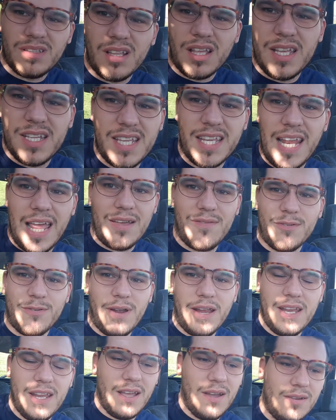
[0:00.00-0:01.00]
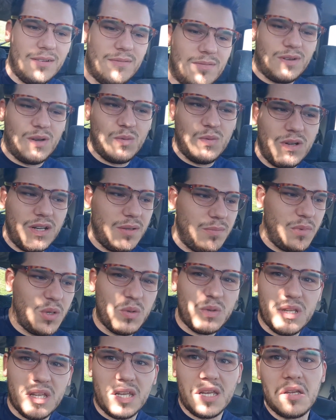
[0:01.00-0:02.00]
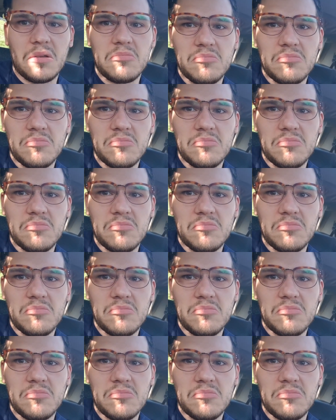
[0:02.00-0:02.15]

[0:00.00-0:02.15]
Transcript: it didn't have a radio. I wanted music.